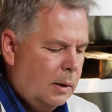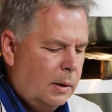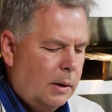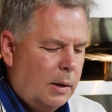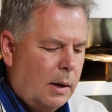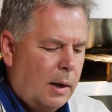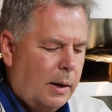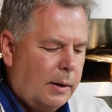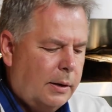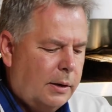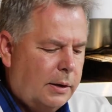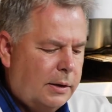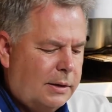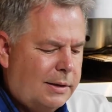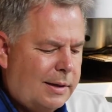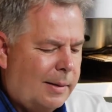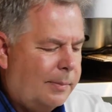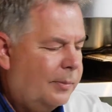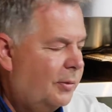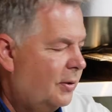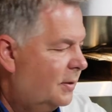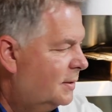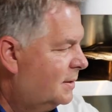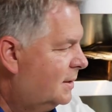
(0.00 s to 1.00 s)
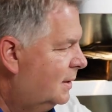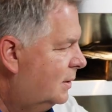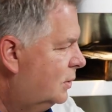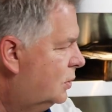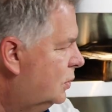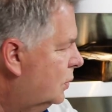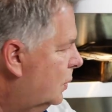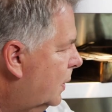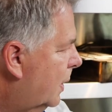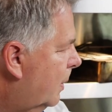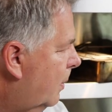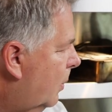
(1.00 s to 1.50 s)
Now I'm going to dump this
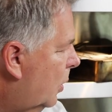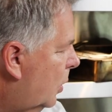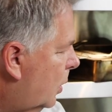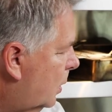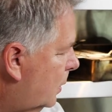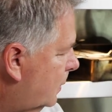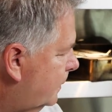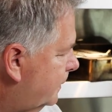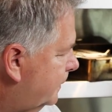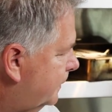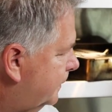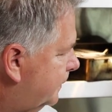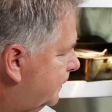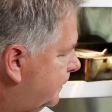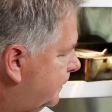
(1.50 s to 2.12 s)
into a bowl.